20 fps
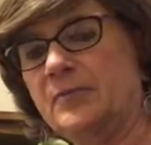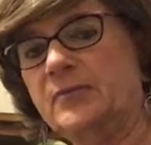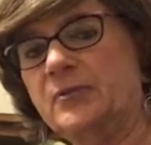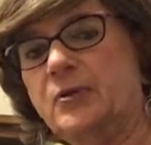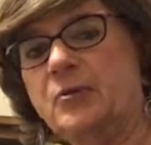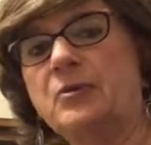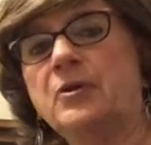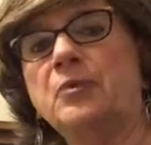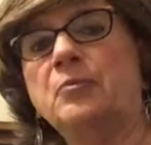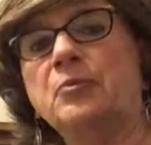
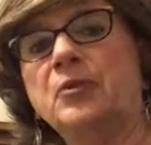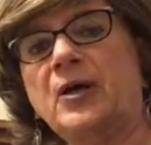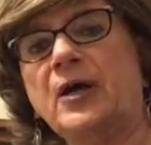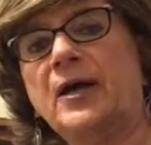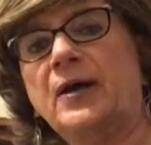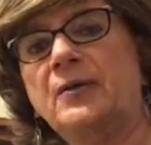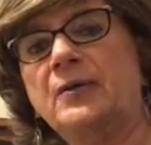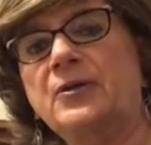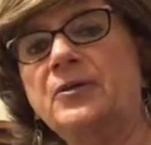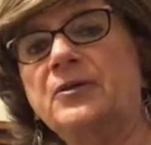loaded up with
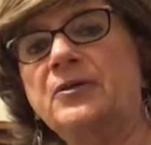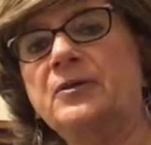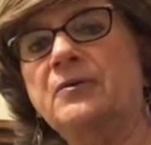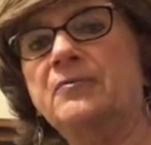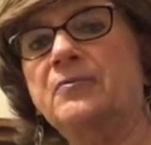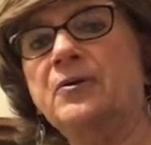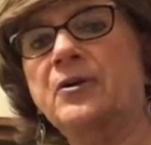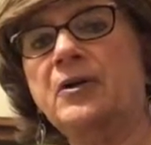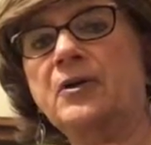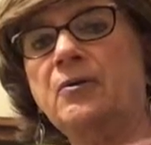Irish.
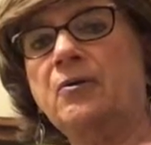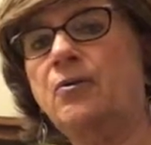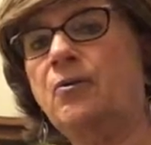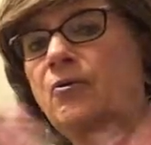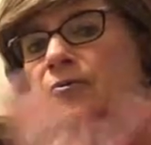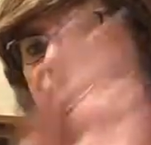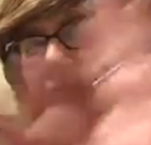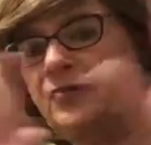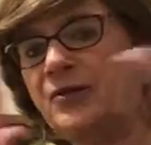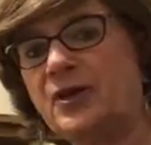They've got a
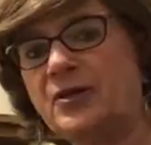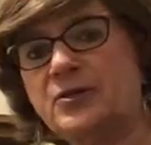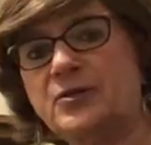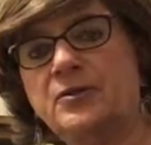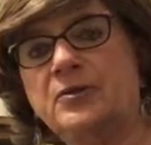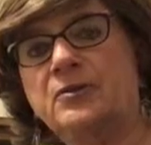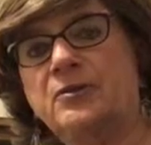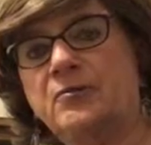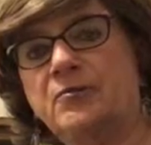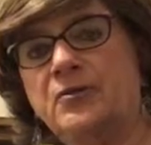whole
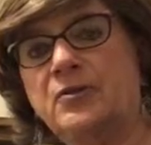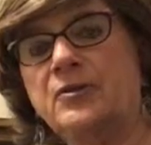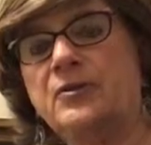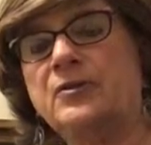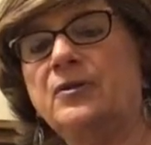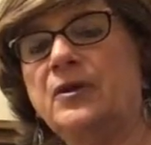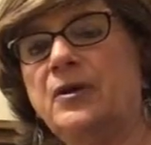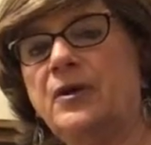section of it.